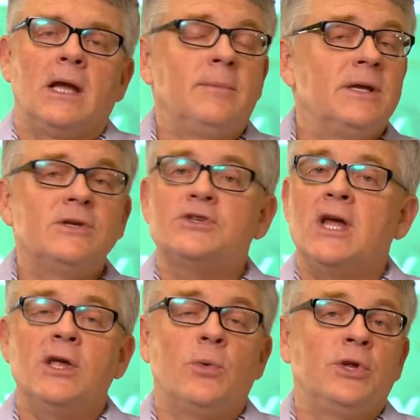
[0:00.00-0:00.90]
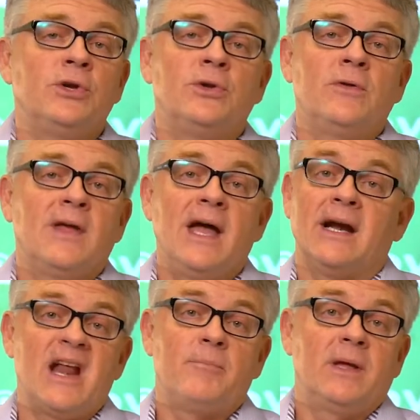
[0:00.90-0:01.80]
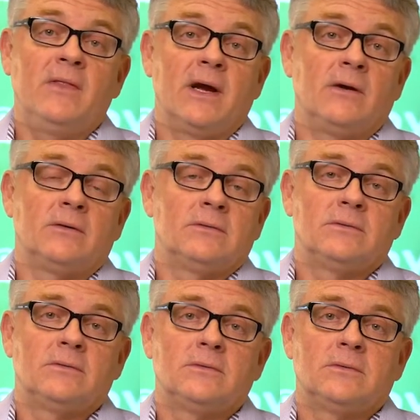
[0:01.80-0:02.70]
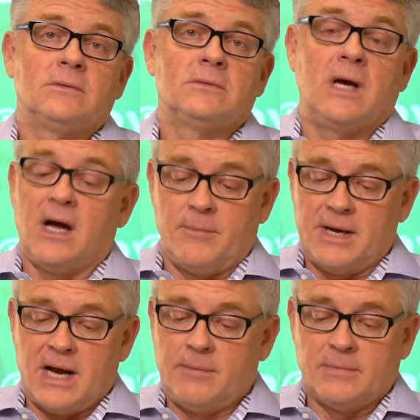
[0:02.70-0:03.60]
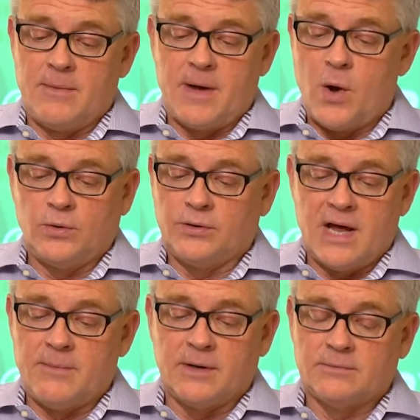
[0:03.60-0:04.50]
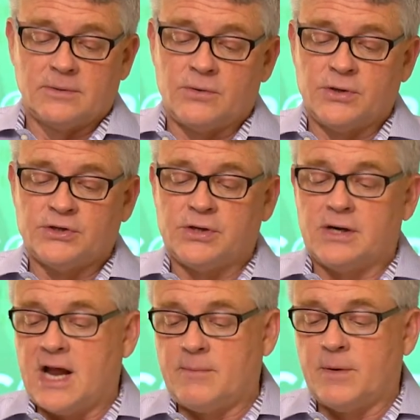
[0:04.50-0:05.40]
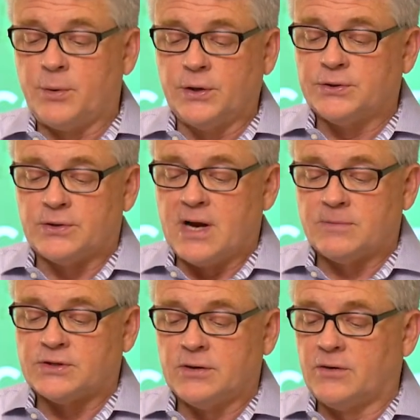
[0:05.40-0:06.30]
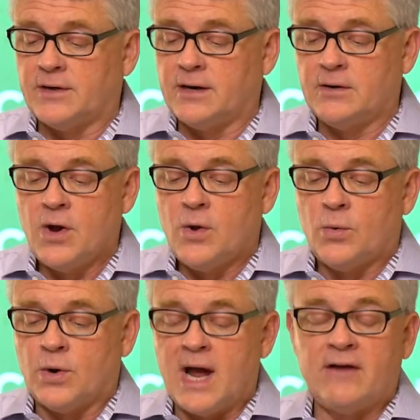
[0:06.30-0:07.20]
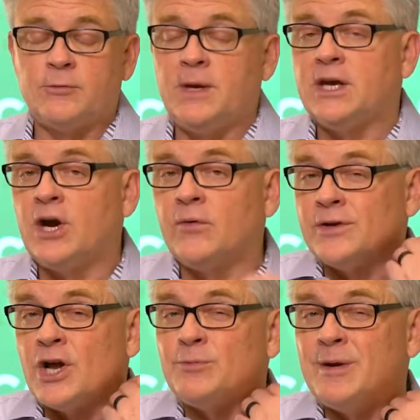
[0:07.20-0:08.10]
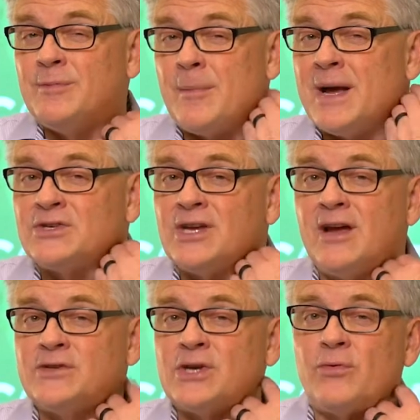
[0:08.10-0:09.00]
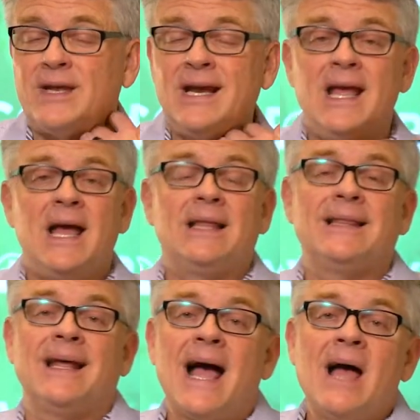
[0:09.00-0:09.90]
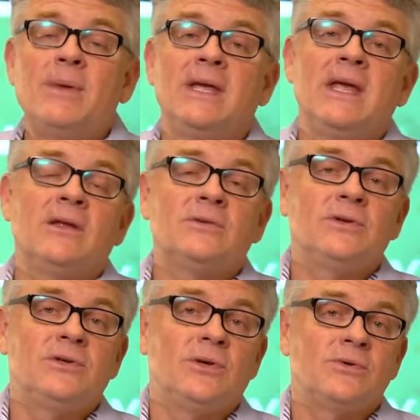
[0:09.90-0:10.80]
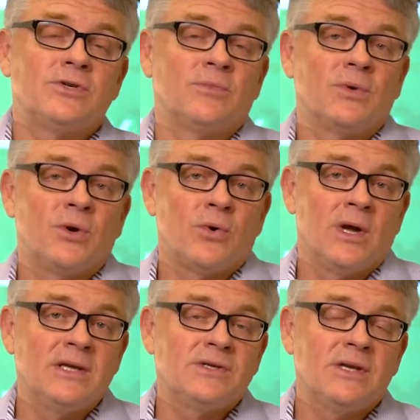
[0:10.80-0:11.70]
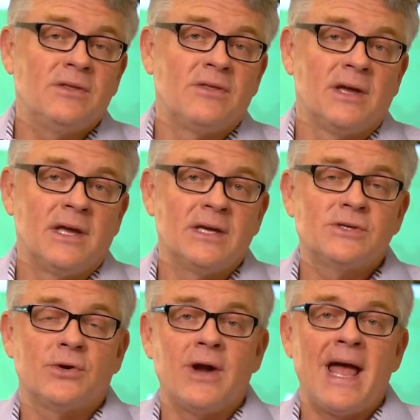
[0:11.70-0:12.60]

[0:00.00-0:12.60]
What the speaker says: And let me just tell you, when you do that, and I've been there, I'm older and I'm a Christian and I'm a preacher and I'm still there where I have to be careful not to be by myself so that I begin to do some crazy things that are